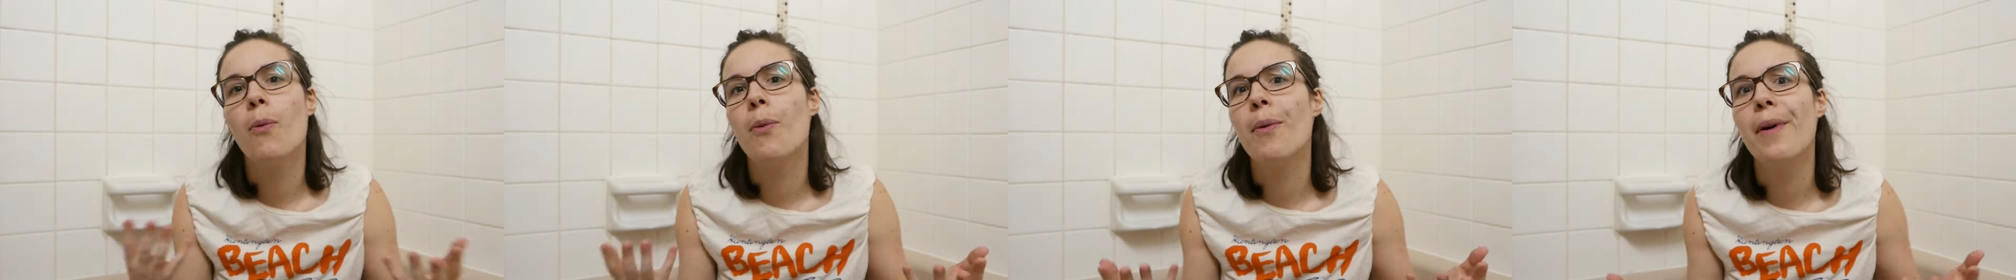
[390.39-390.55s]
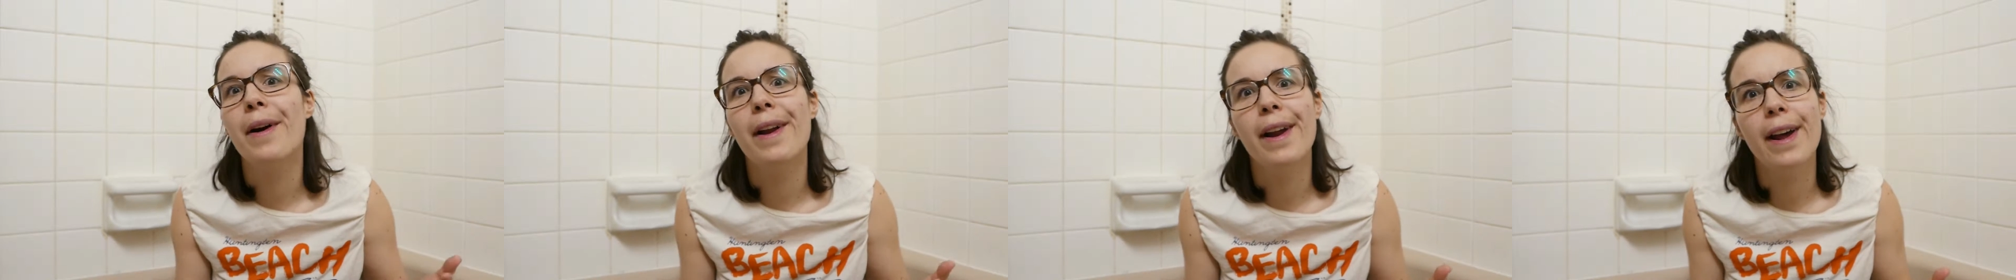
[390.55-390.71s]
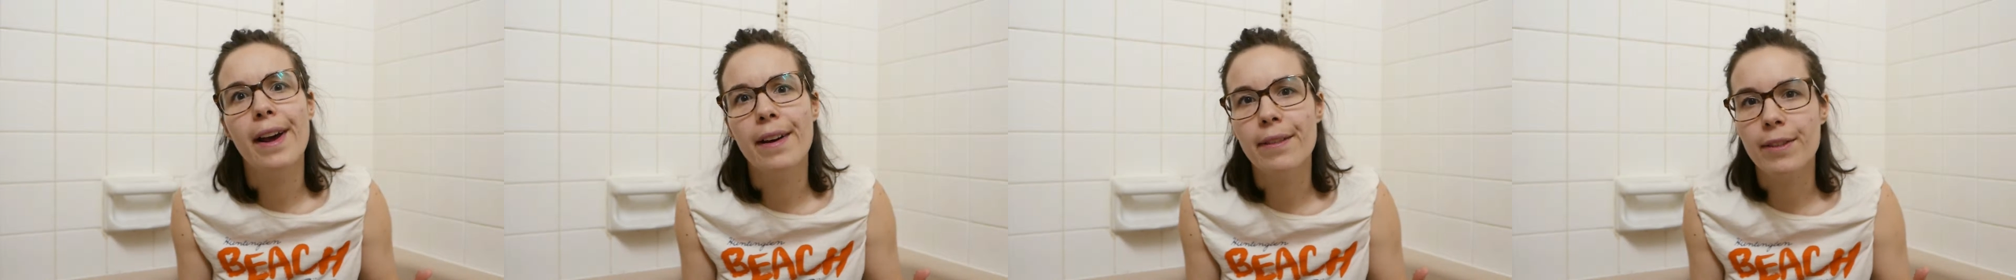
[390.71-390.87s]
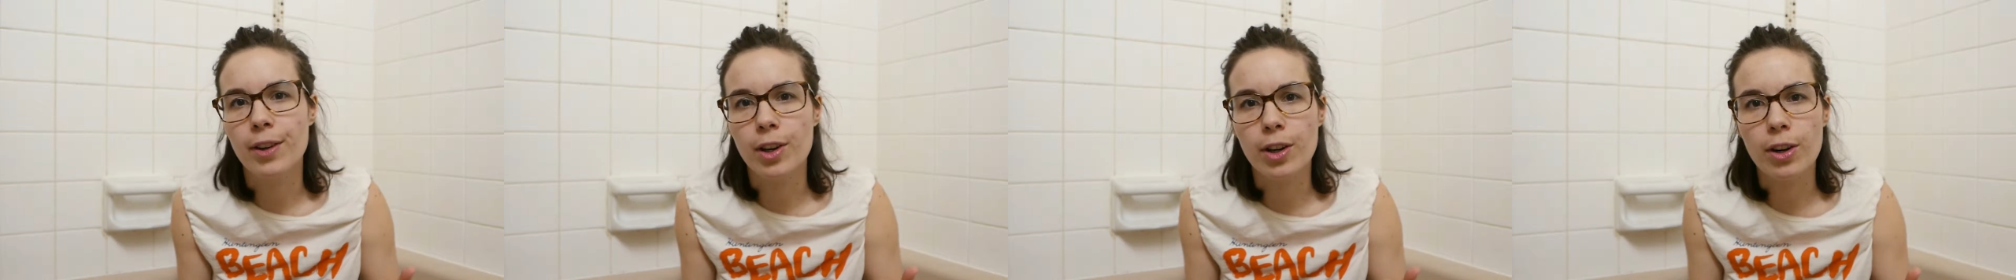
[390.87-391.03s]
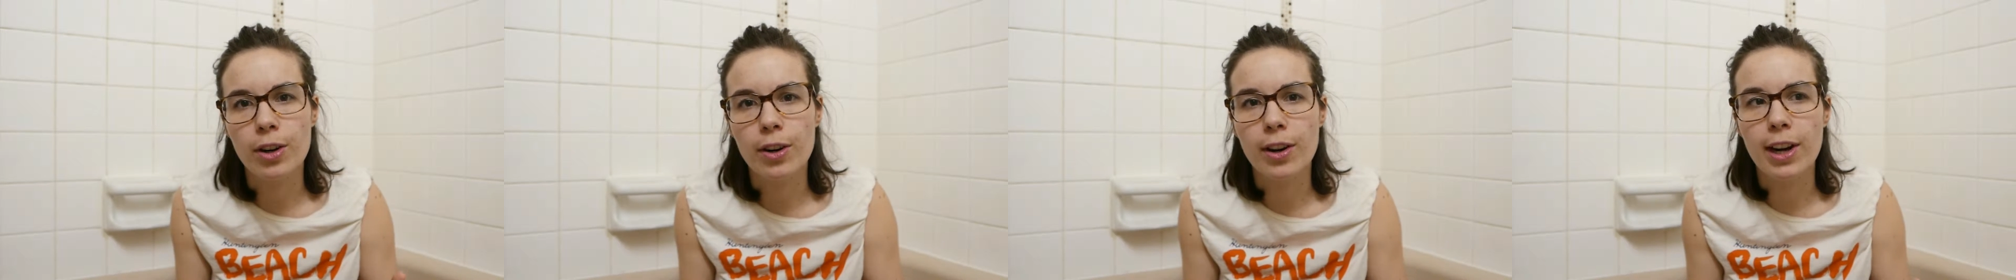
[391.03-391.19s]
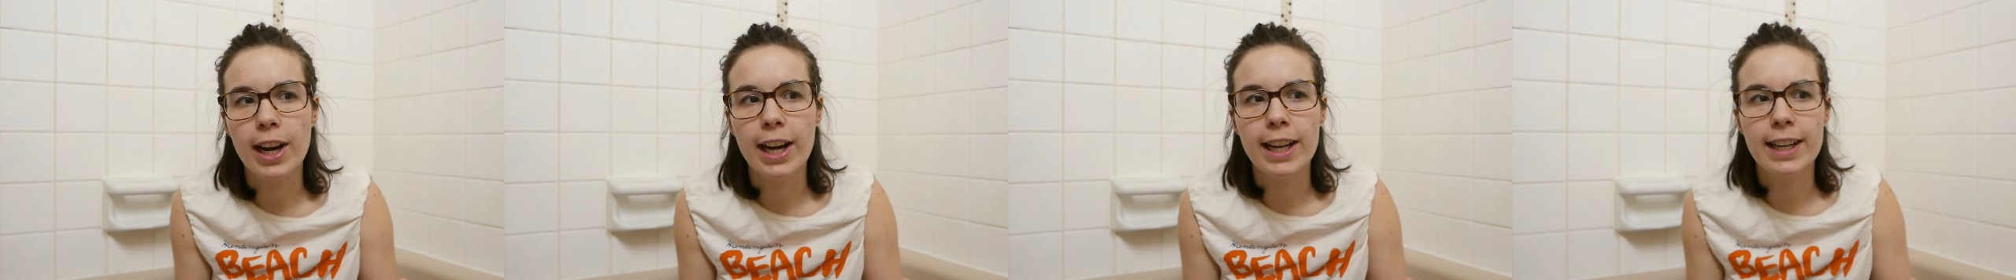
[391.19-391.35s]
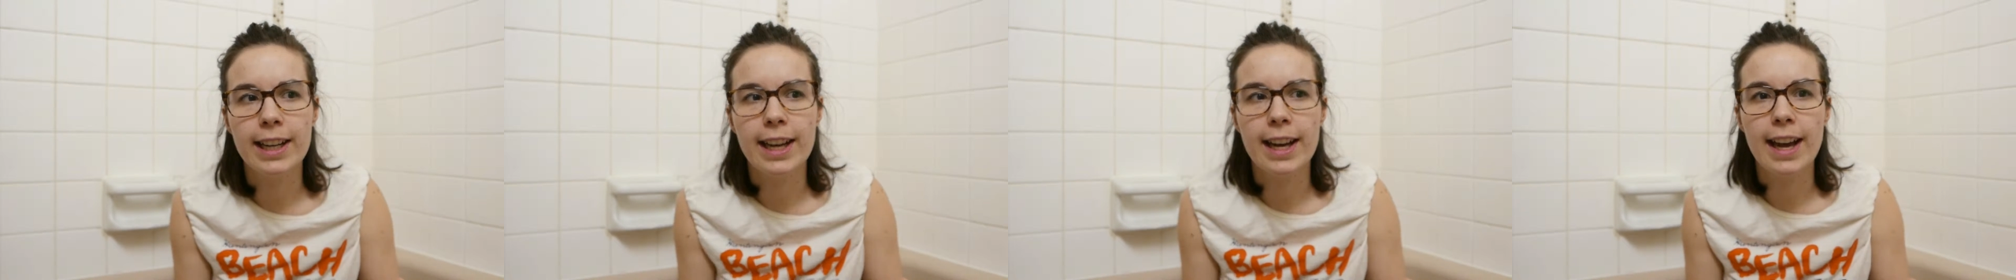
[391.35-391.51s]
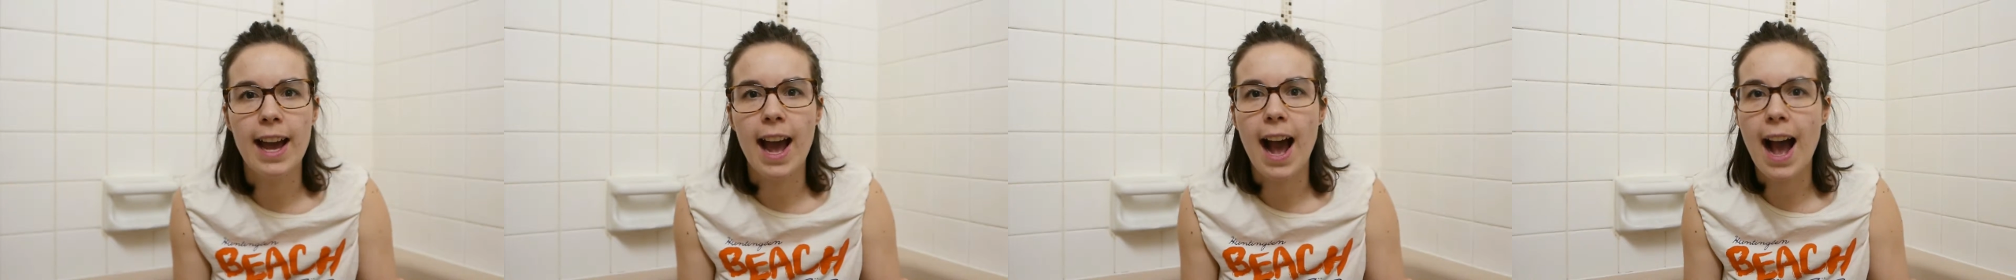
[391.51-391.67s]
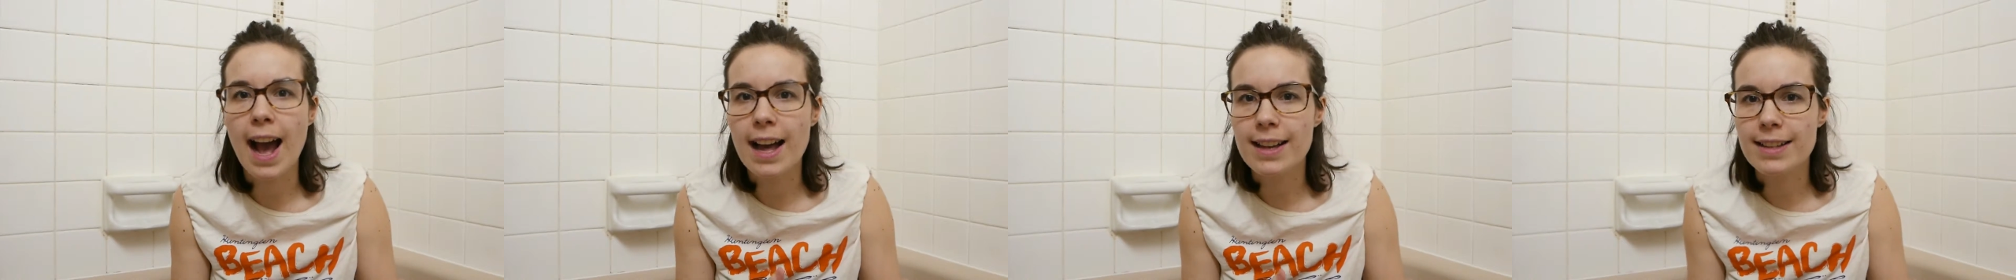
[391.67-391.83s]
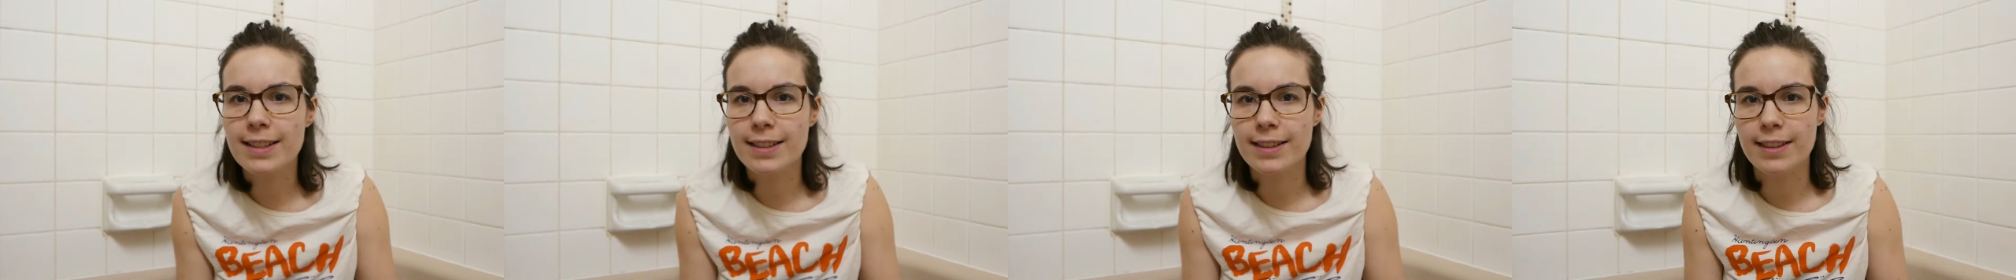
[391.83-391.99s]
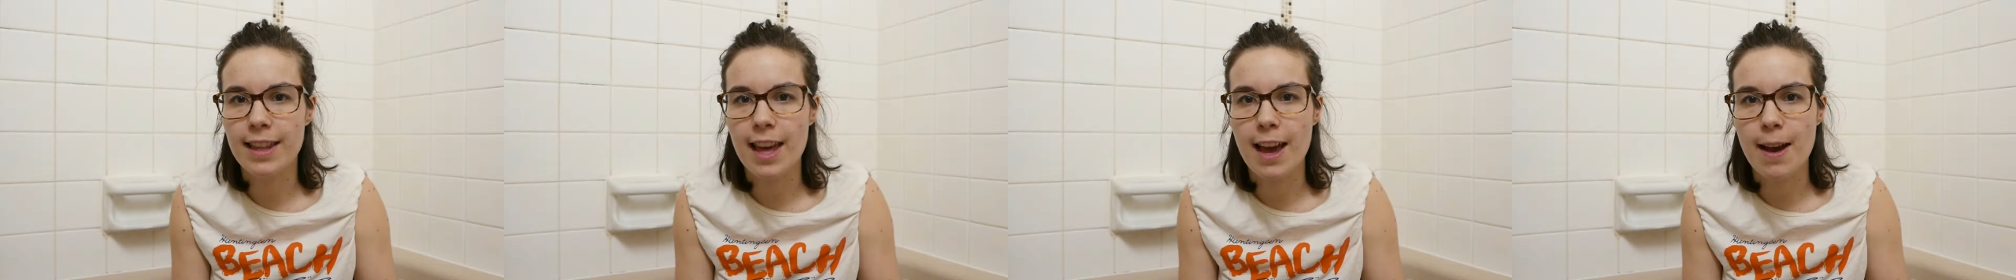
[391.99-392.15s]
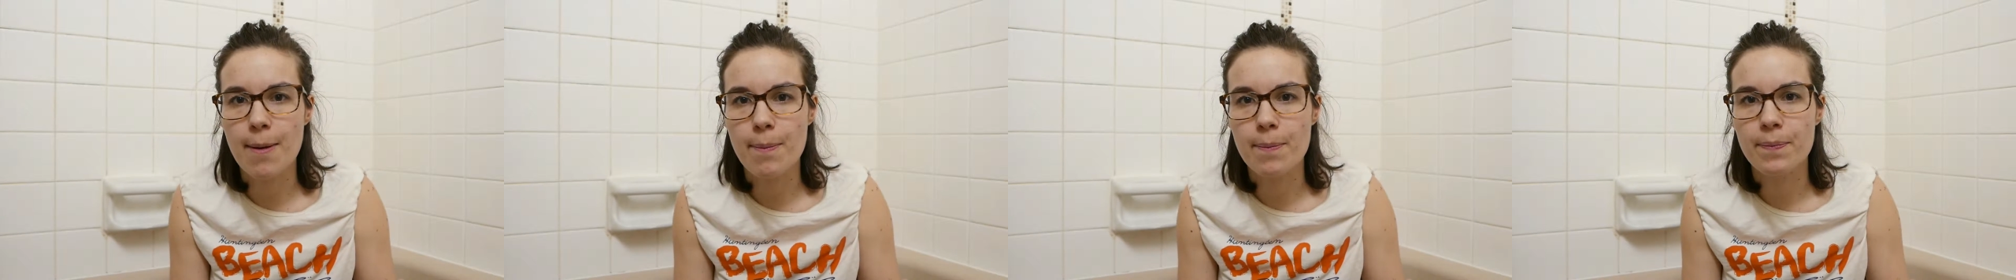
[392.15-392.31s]
whatever and I ask
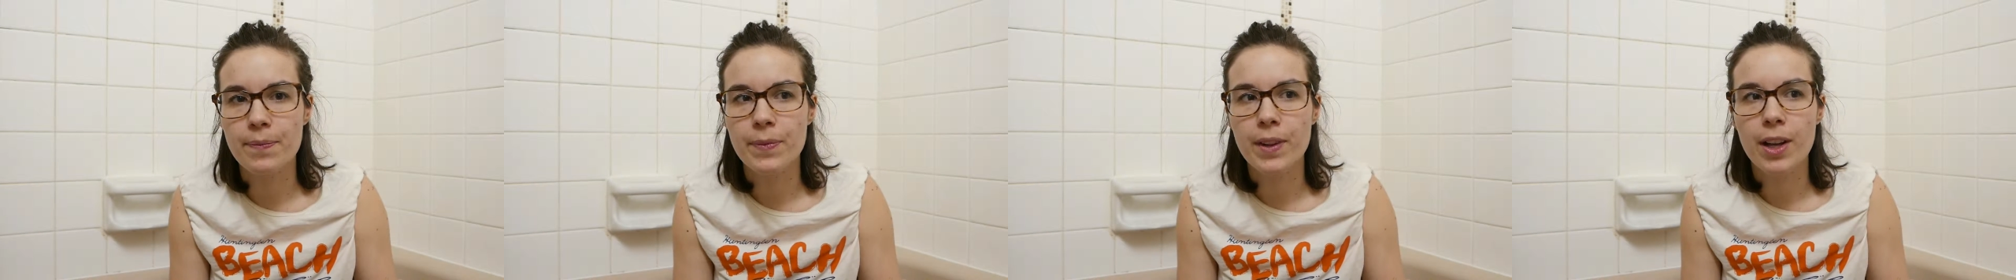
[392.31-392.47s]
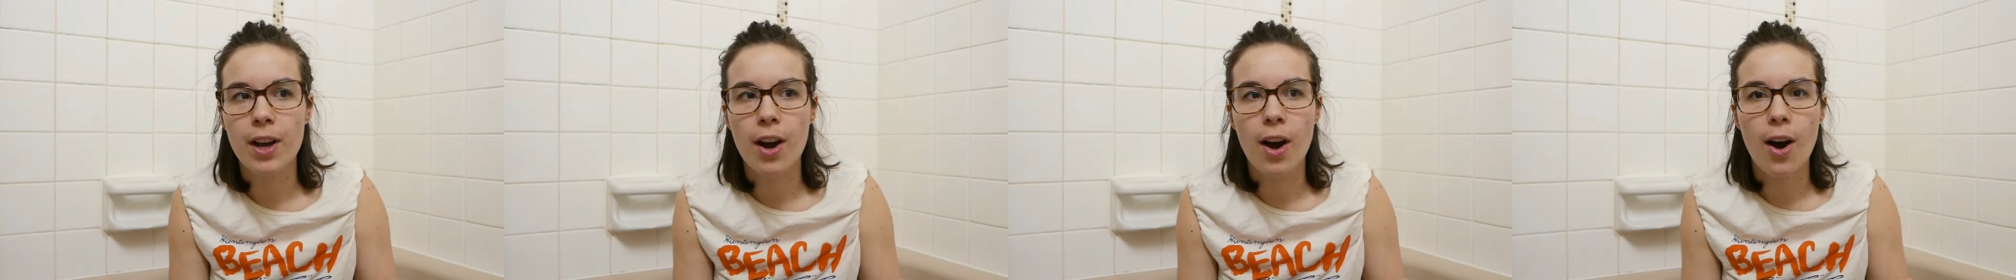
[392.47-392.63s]
them,